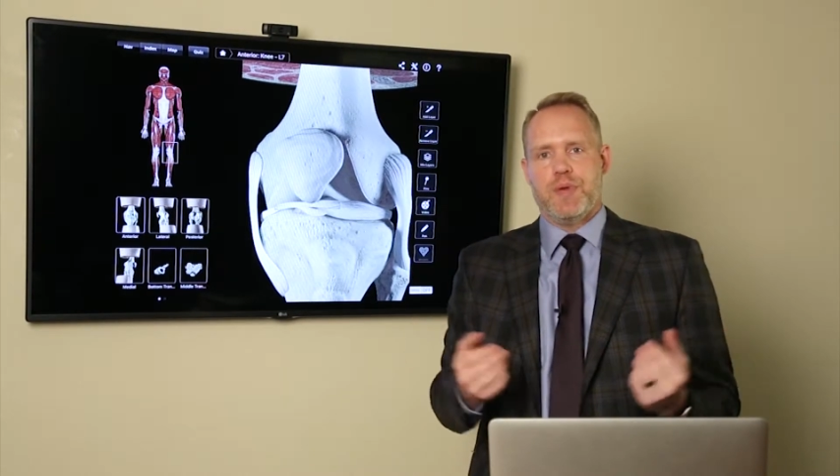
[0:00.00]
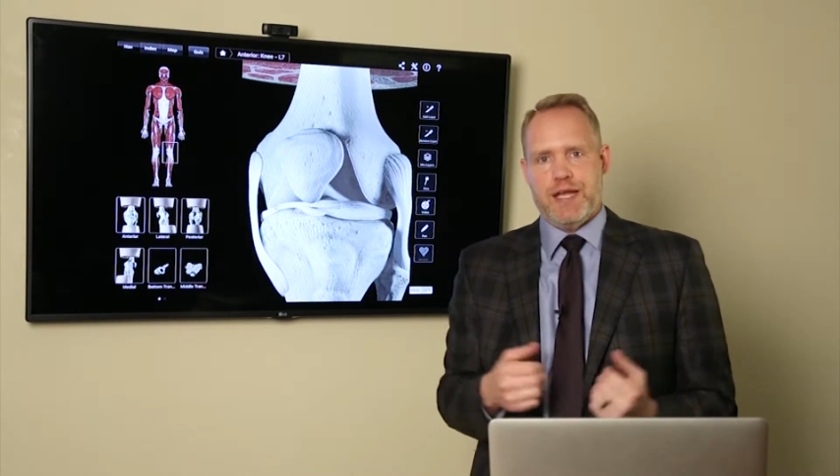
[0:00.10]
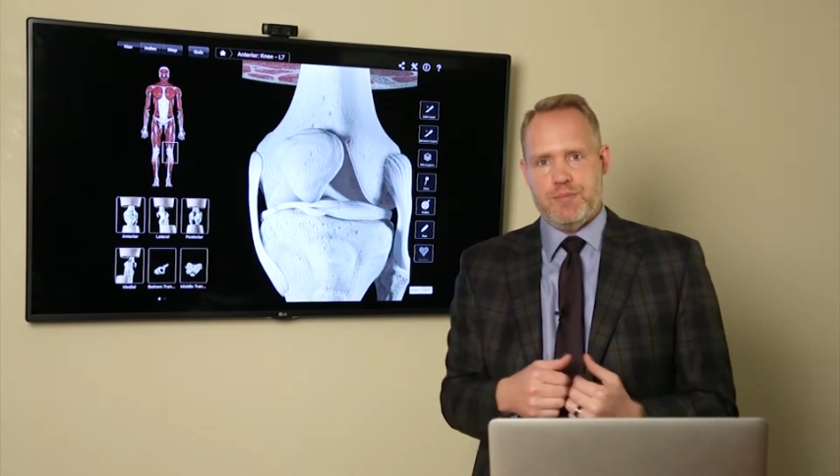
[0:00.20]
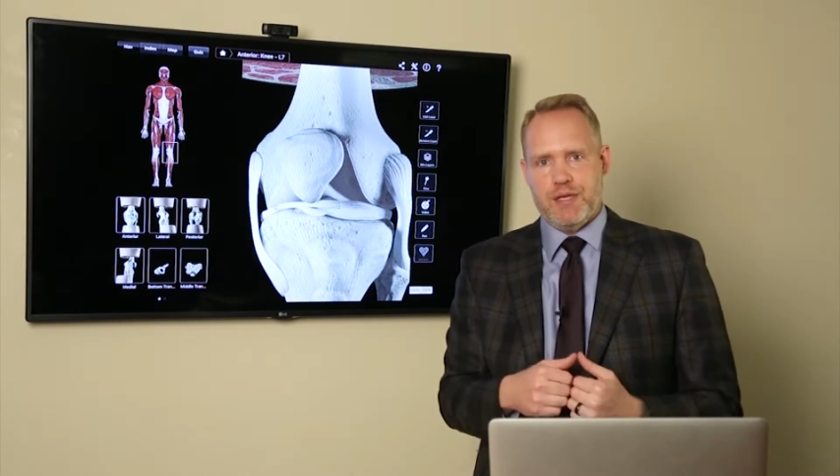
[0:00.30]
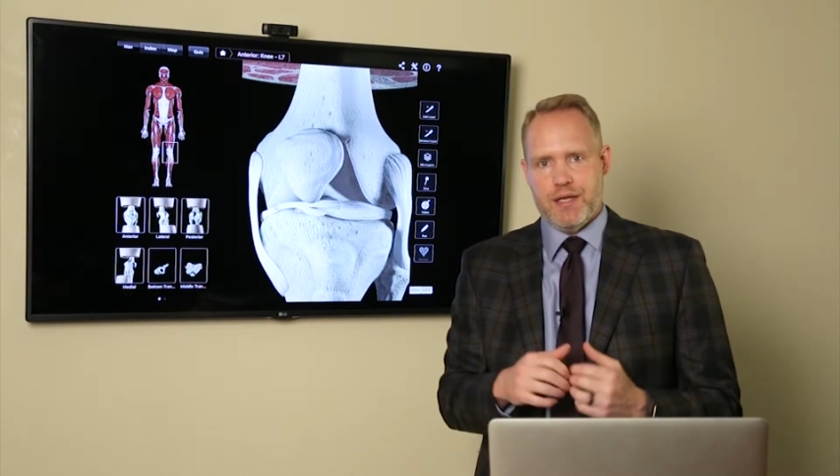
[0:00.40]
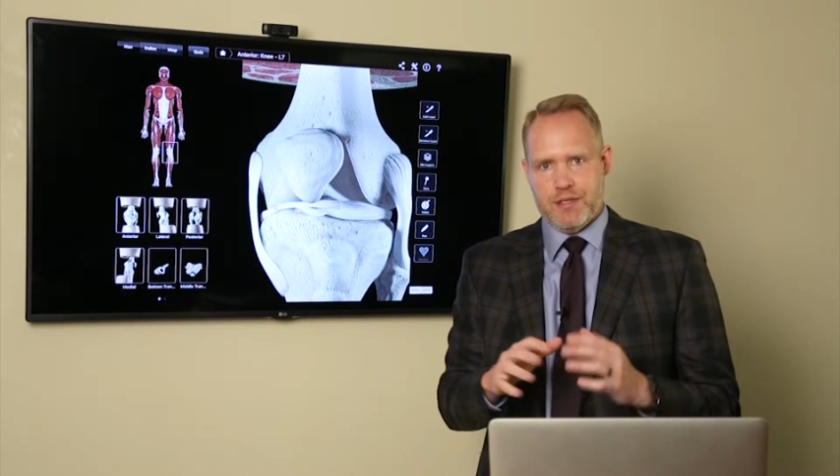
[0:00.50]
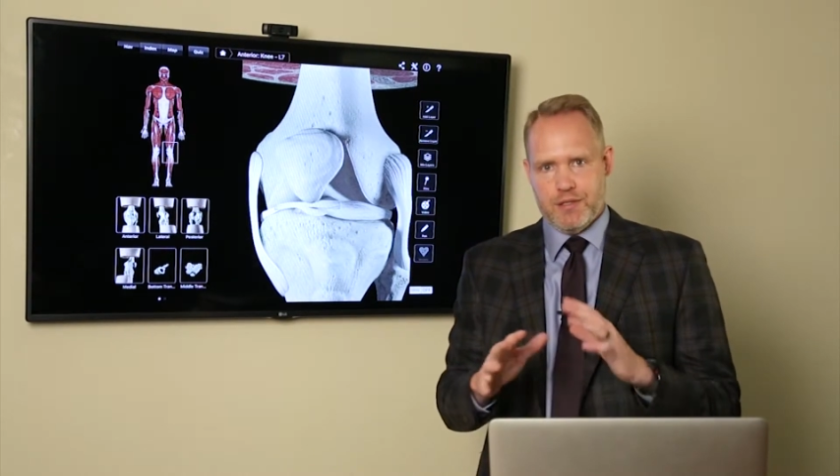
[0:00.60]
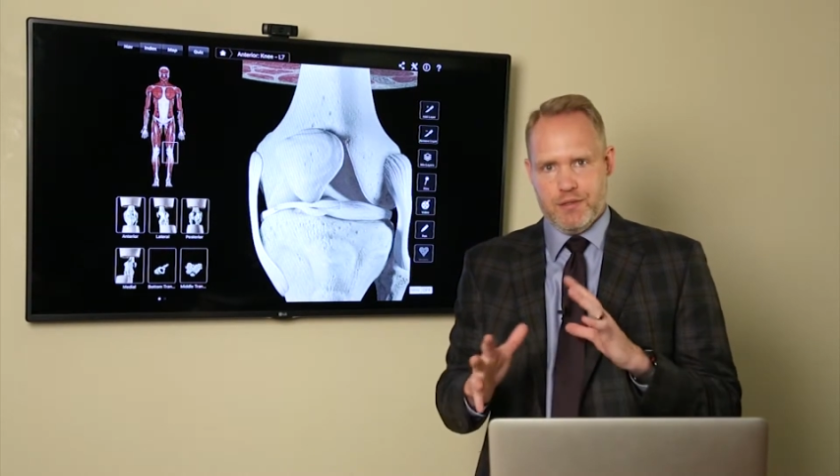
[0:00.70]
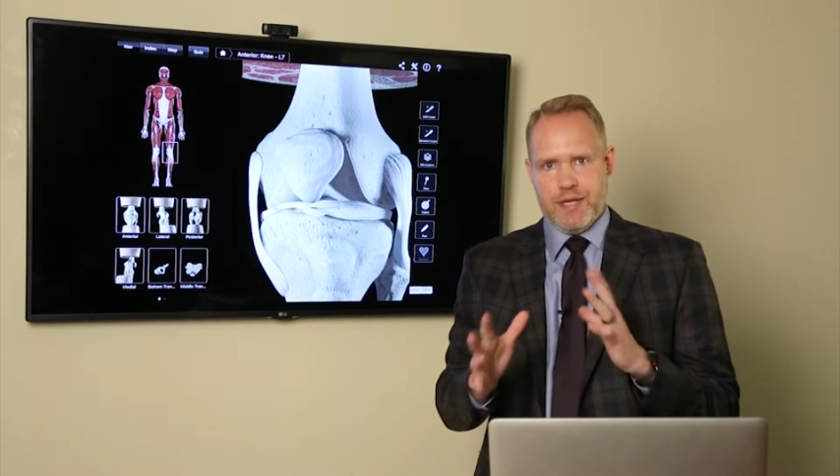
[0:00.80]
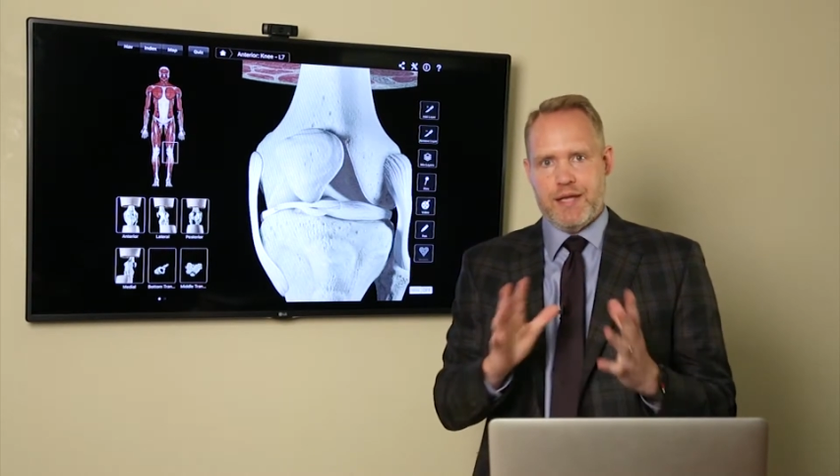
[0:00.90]
pain because
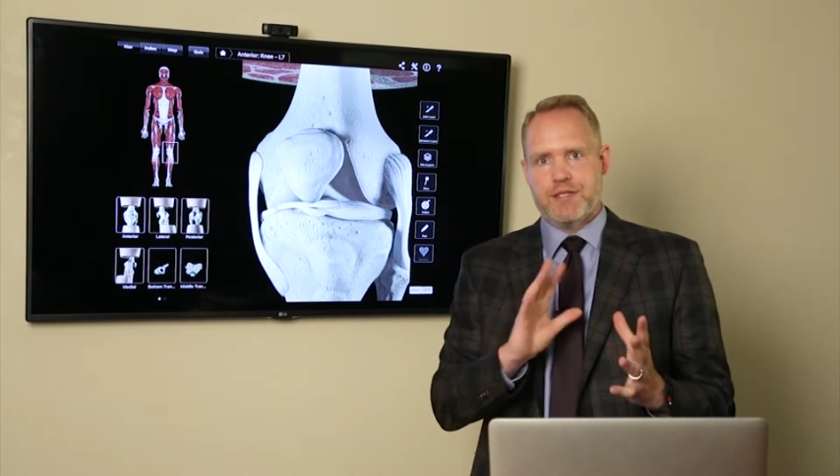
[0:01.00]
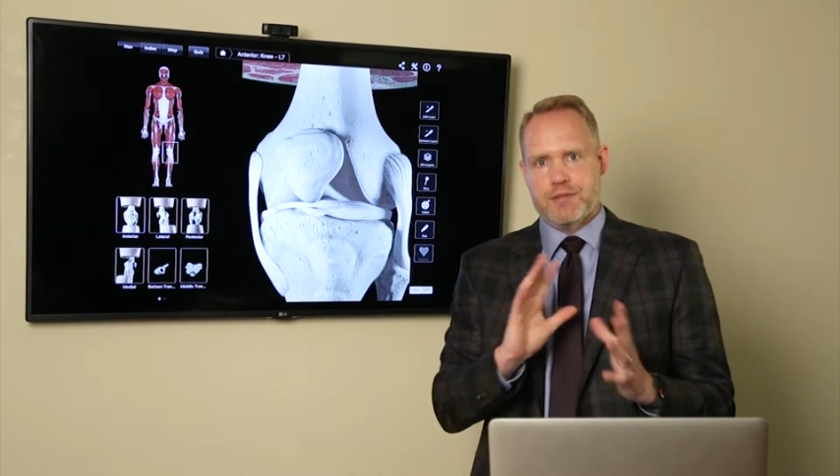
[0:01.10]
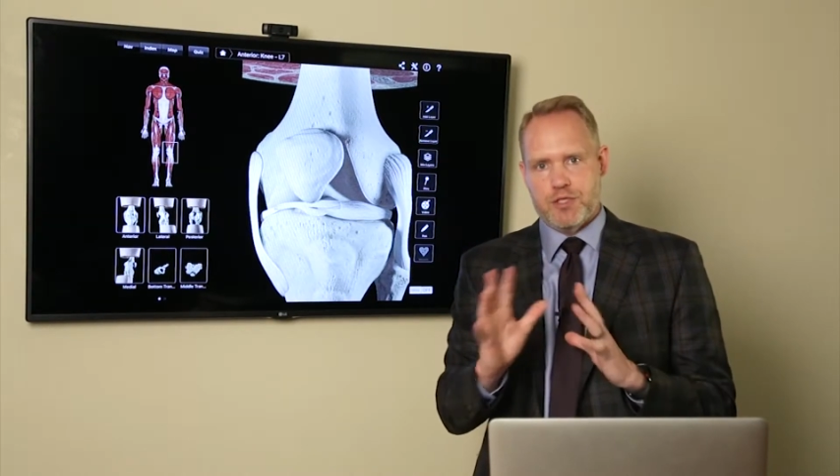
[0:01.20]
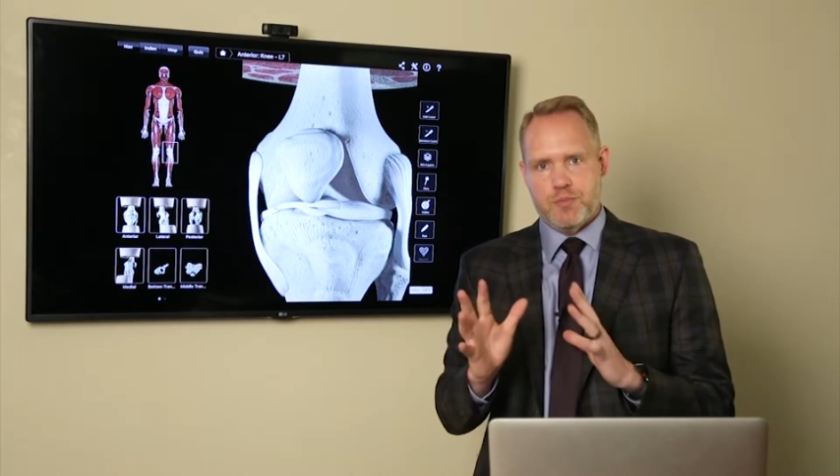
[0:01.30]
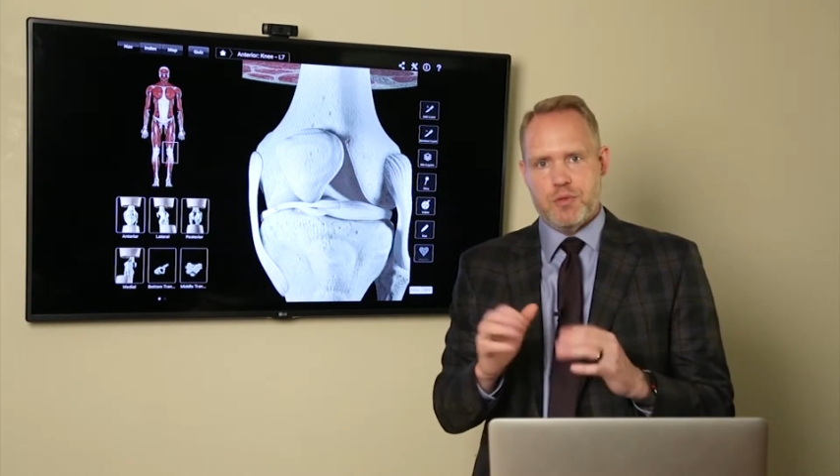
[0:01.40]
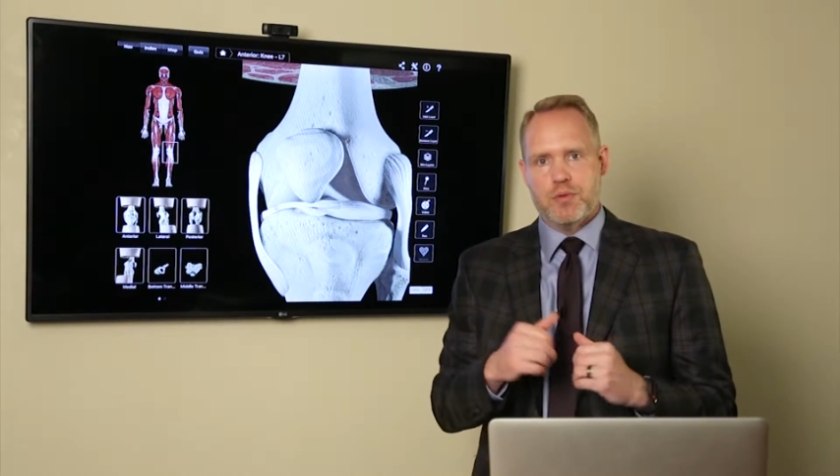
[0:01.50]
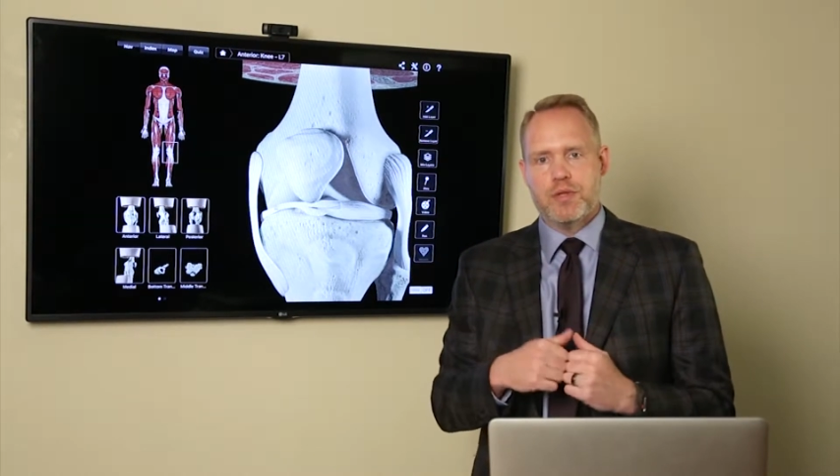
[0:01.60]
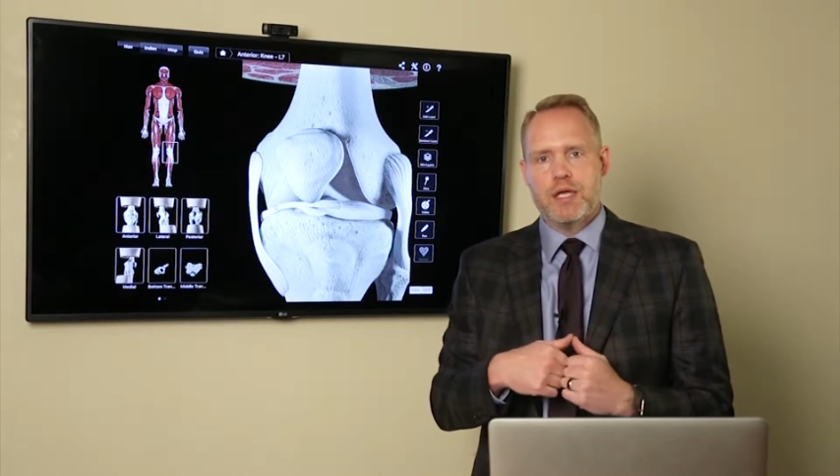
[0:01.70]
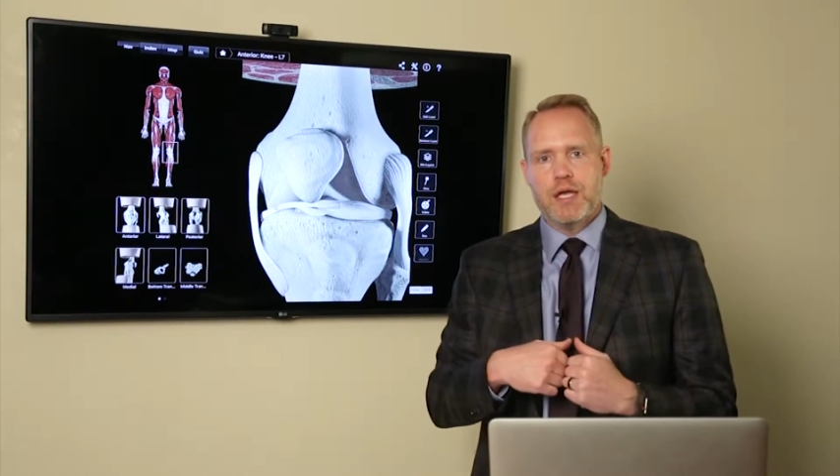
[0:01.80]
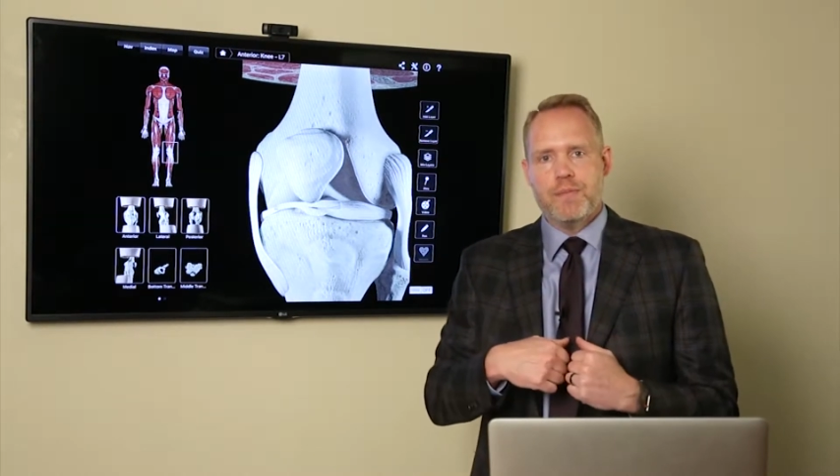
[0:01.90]
they're nice and smooth.